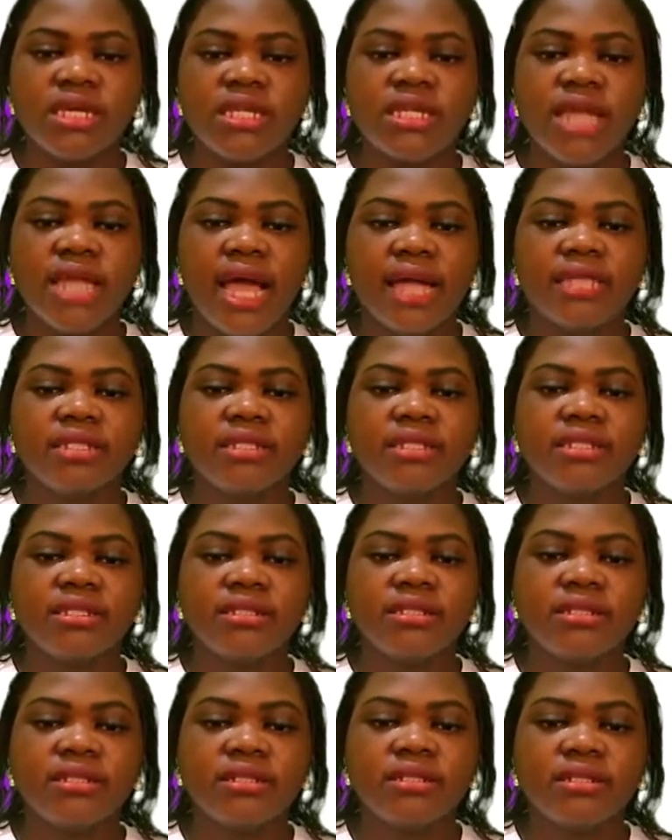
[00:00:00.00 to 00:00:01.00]
Then
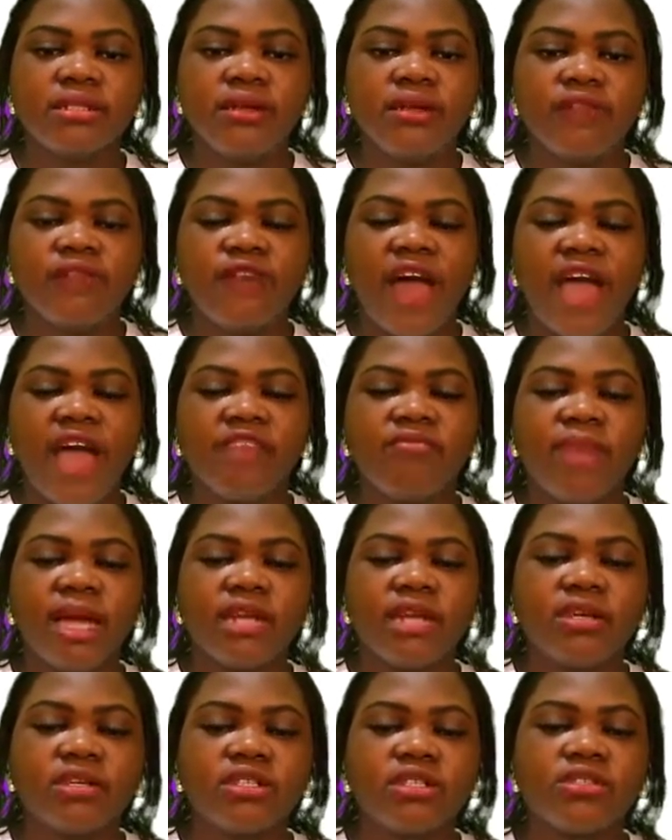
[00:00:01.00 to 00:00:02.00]
5
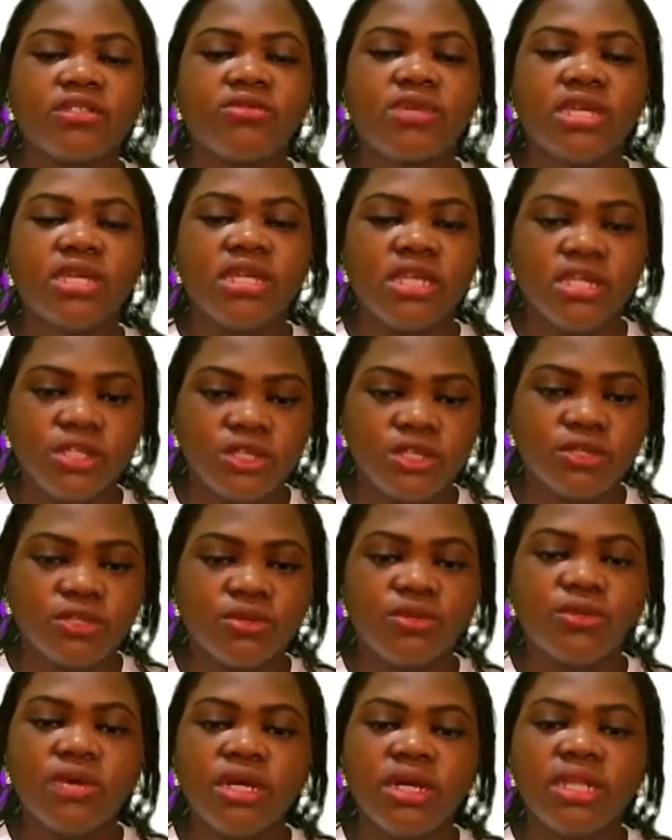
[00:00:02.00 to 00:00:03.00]
minus 3 is
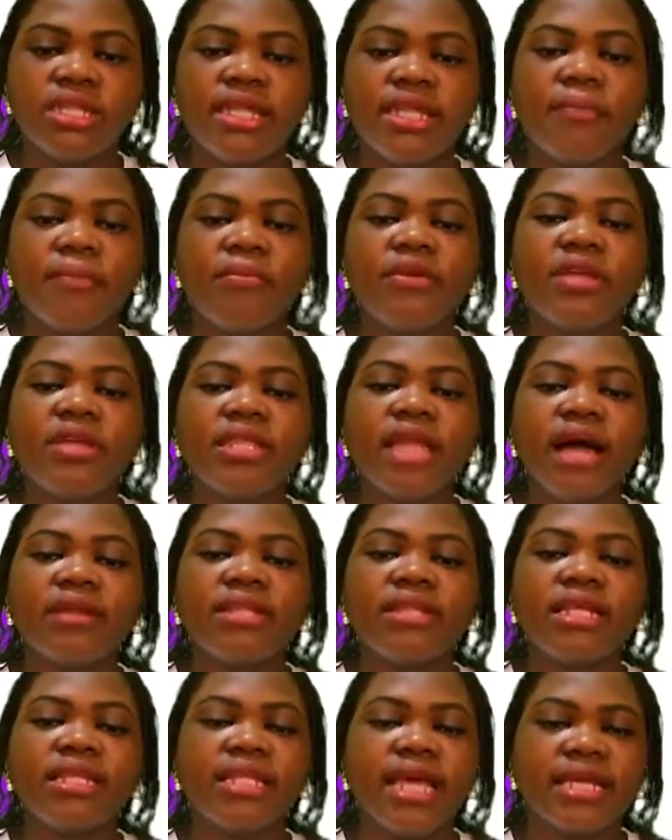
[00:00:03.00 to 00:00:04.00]
2. Then bring
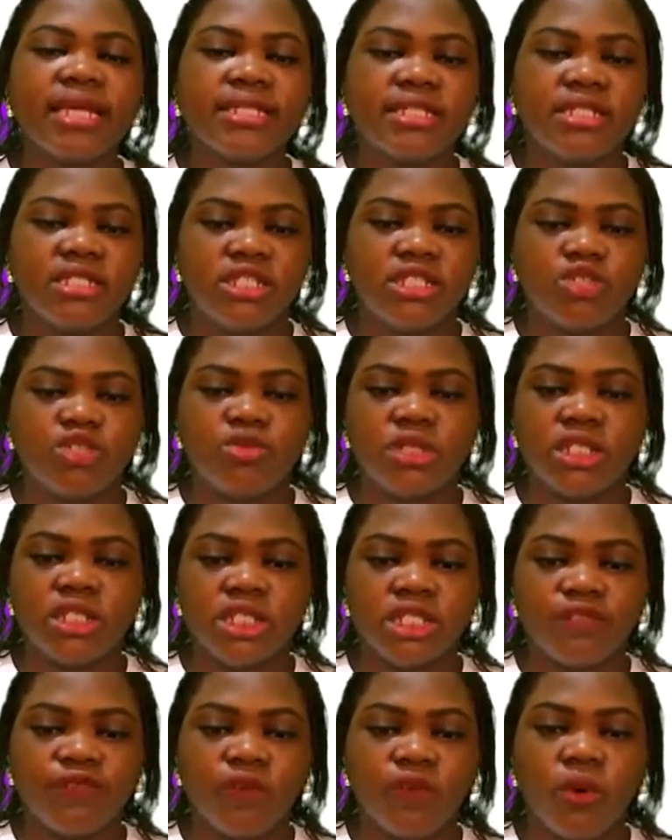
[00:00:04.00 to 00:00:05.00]
down the next digit, which
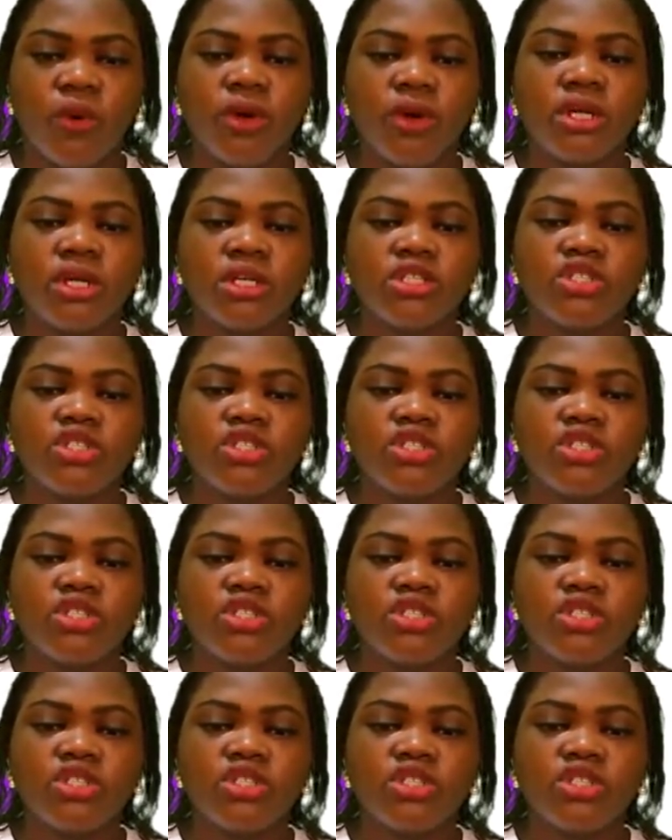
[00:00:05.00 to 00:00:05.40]
is 4.